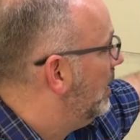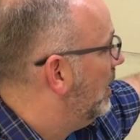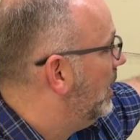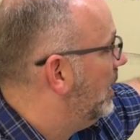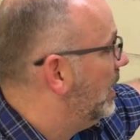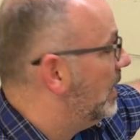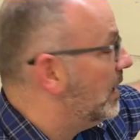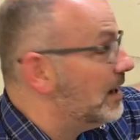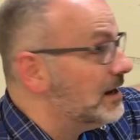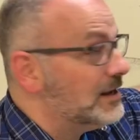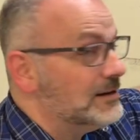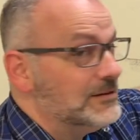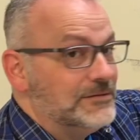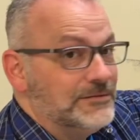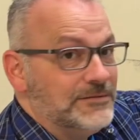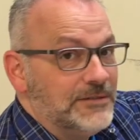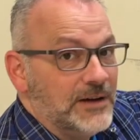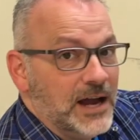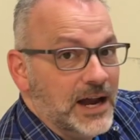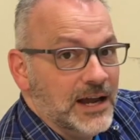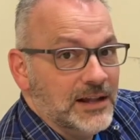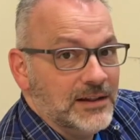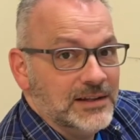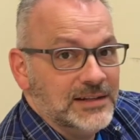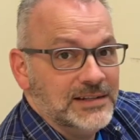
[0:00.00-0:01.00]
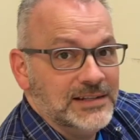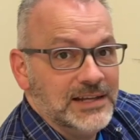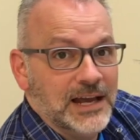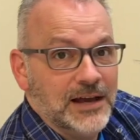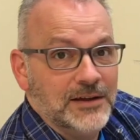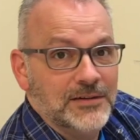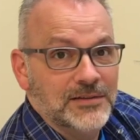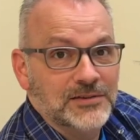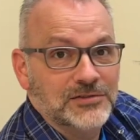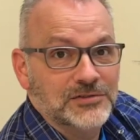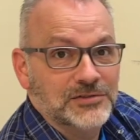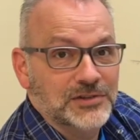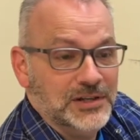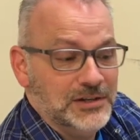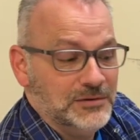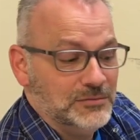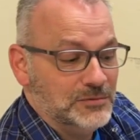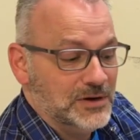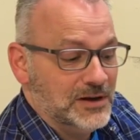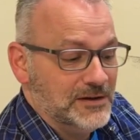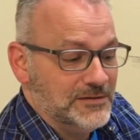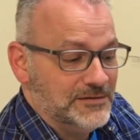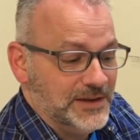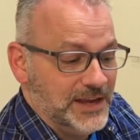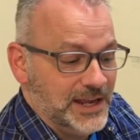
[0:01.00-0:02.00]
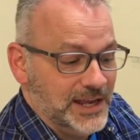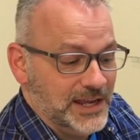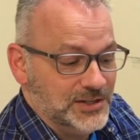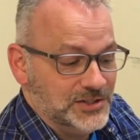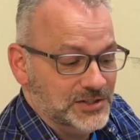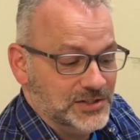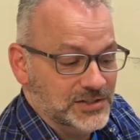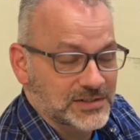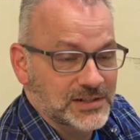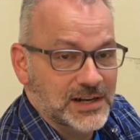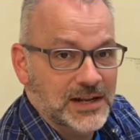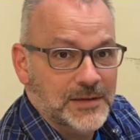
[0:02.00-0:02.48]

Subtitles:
And I can file it down if there's any rough edges,